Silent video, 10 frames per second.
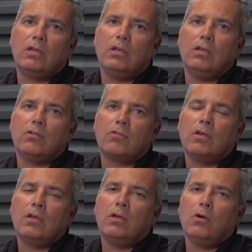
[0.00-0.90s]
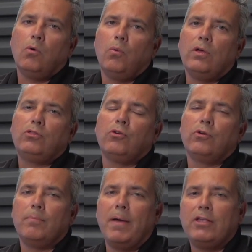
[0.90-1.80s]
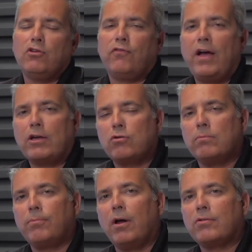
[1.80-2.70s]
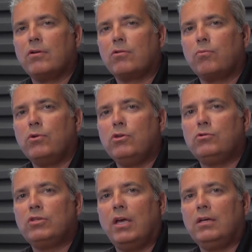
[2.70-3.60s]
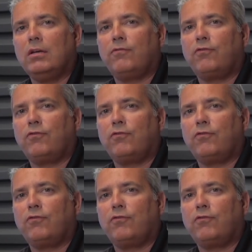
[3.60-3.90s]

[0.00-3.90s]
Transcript: is during the manufacturing process. When you take it